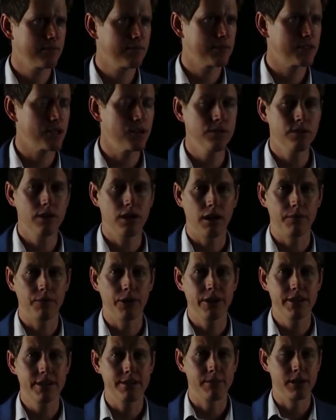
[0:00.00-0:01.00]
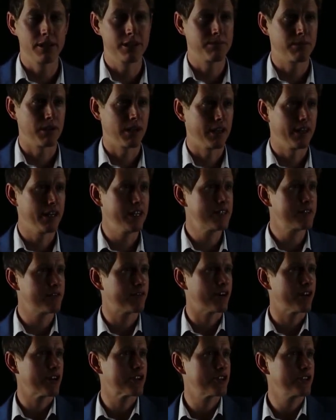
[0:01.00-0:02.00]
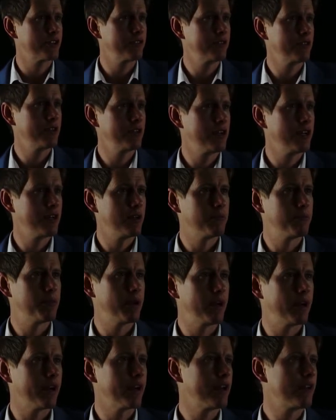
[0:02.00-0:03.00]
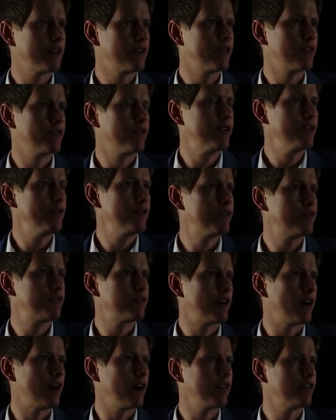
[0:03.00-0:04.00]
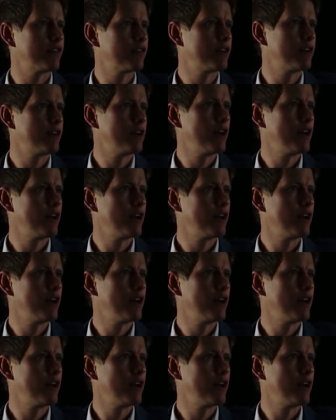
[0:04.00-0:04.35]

So I'm going to multiply this fraction by root of 5